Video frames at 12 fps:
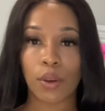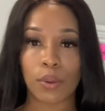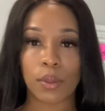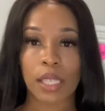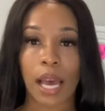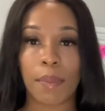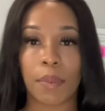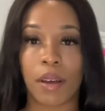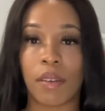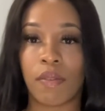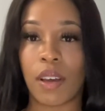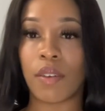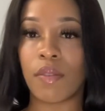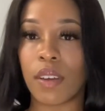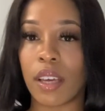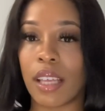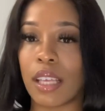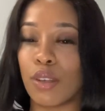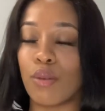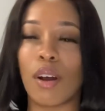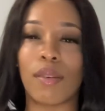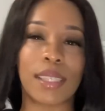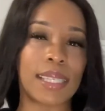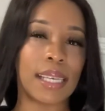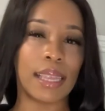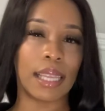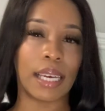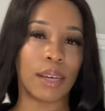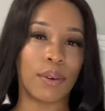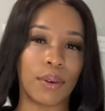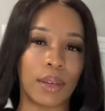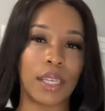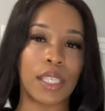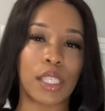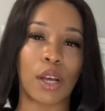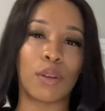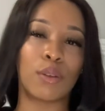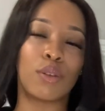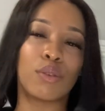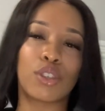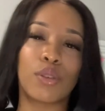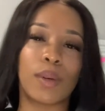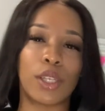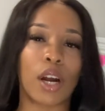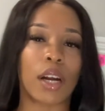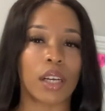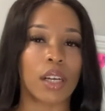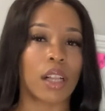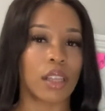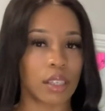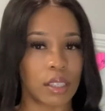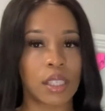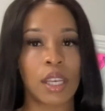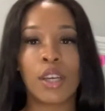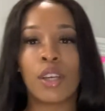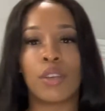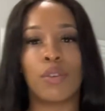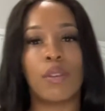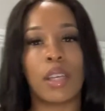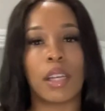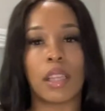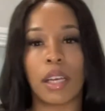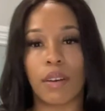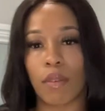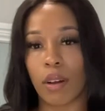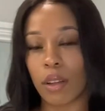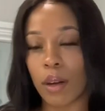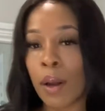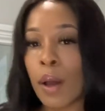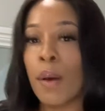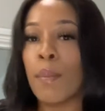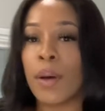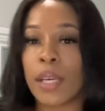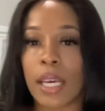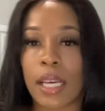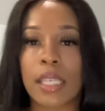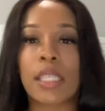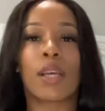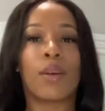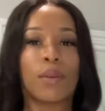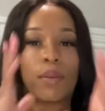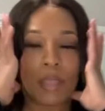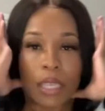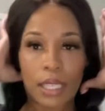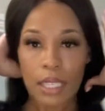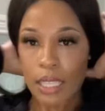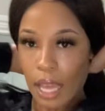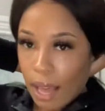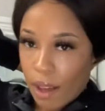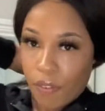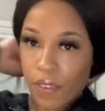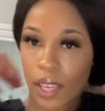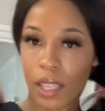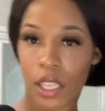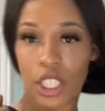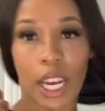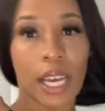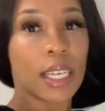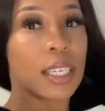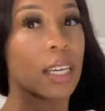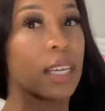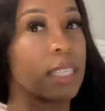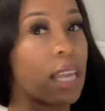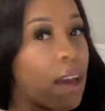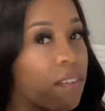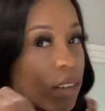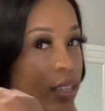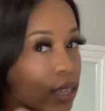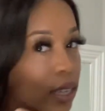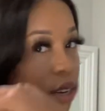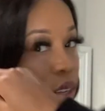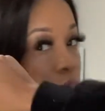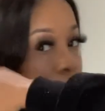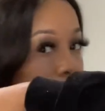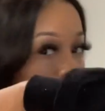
type of velvet, you don't see lint on it. So usually with darker colors, you need a lint roller. But yeah, so this is the outfit. The jacket does have a hood on it,